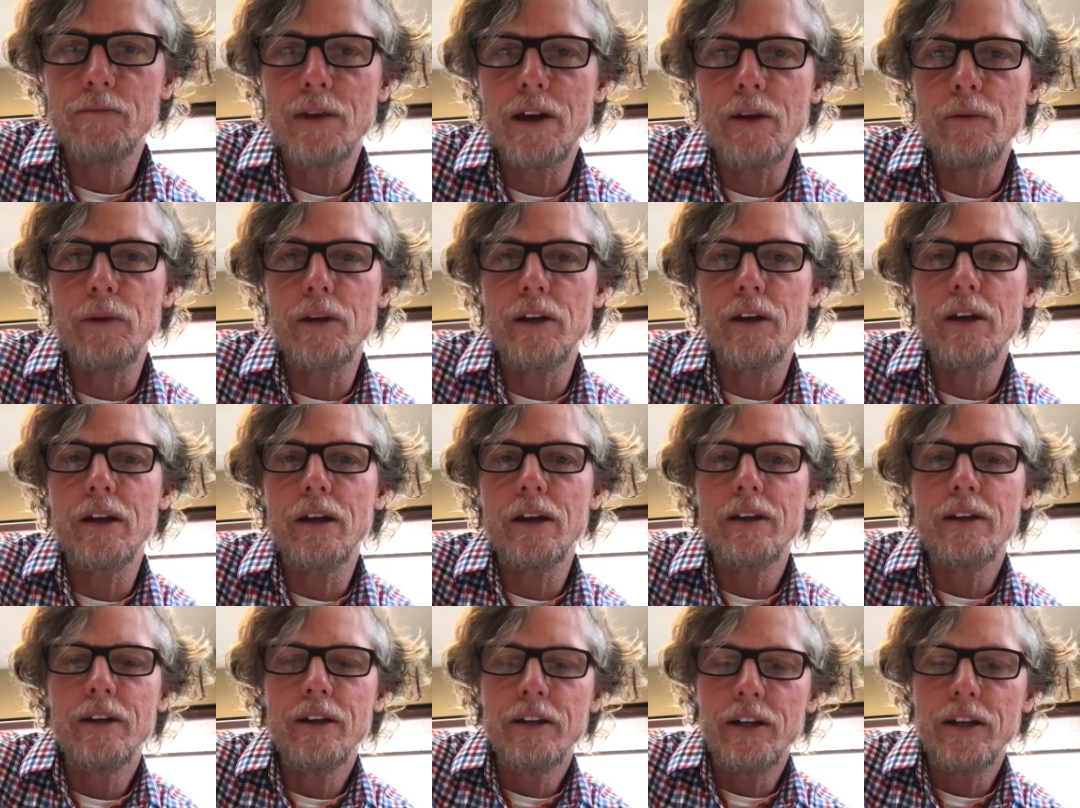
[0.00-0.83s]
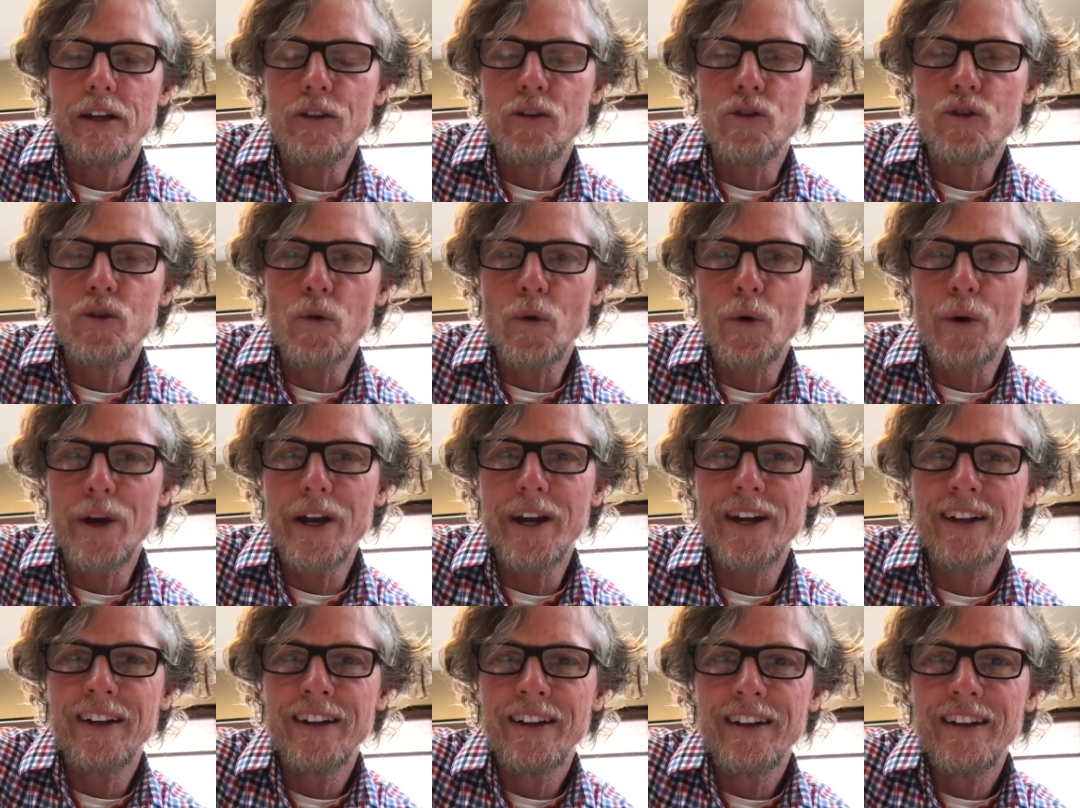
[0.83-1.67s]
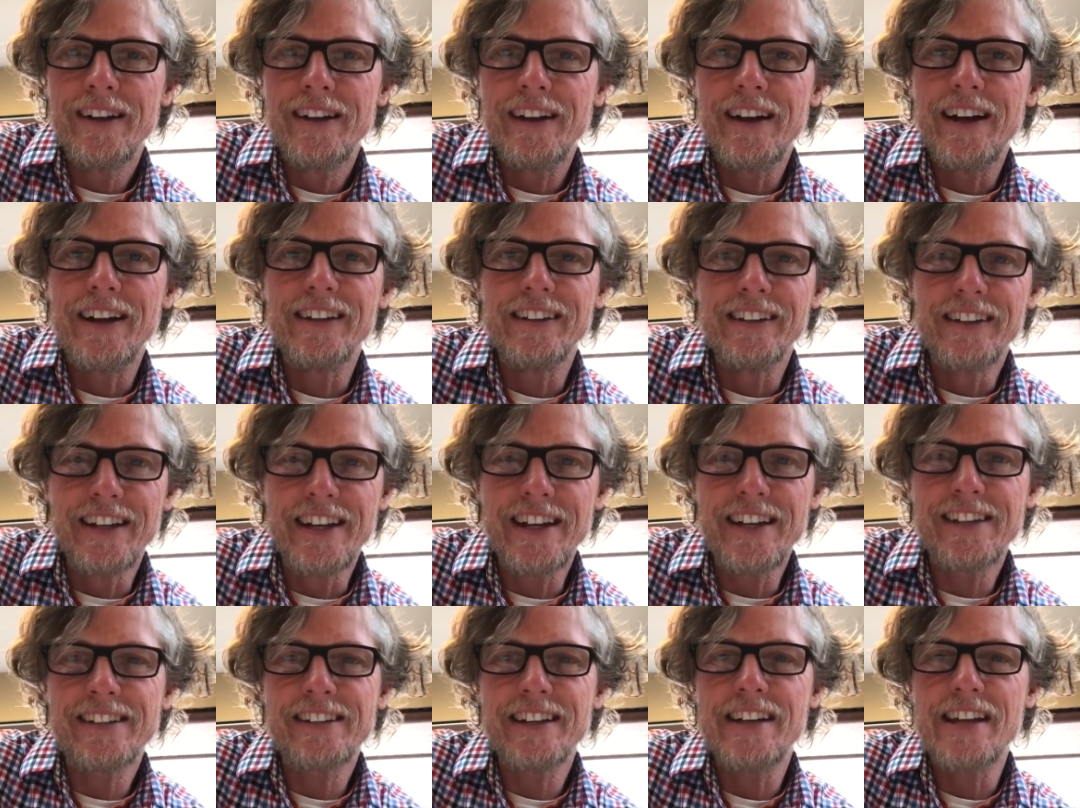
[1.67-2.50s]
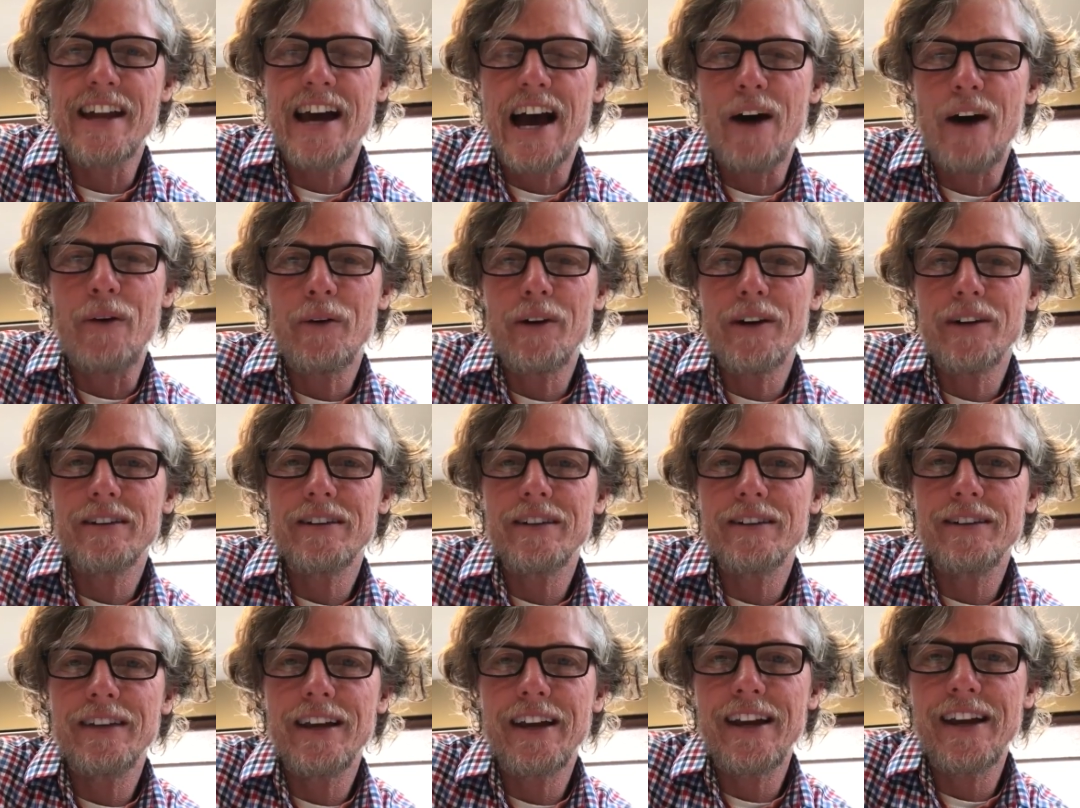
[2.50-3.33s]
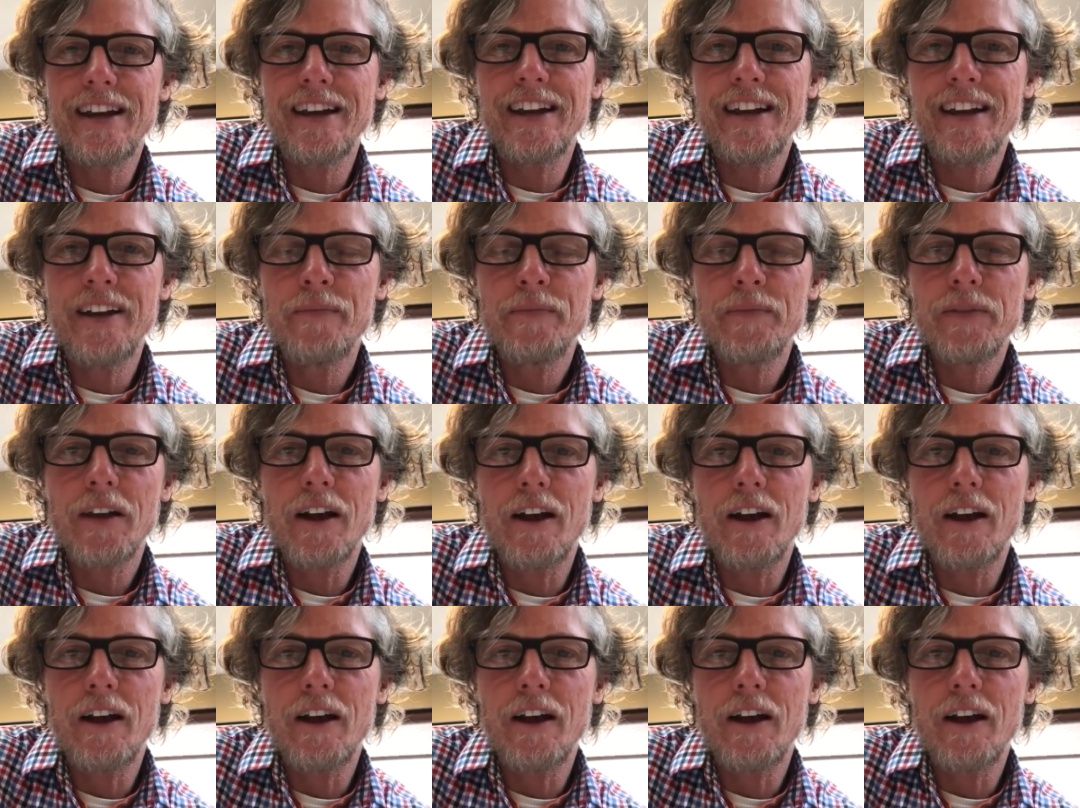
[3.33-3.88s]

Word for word: May we enjoy at least an hour today